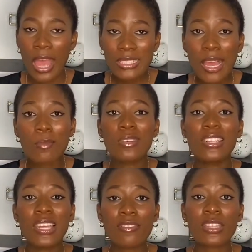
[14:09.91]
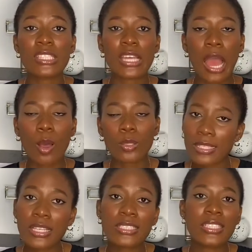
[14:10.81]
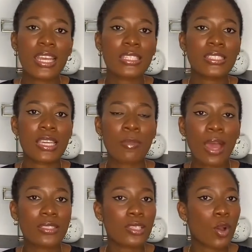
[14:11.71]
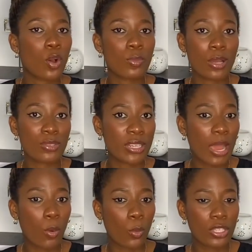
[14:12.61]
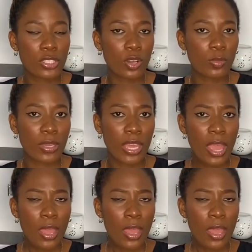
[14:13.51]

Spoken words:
I said, I'm leaving this house. As of the next day, my auntie called me. I was already at work. She called me.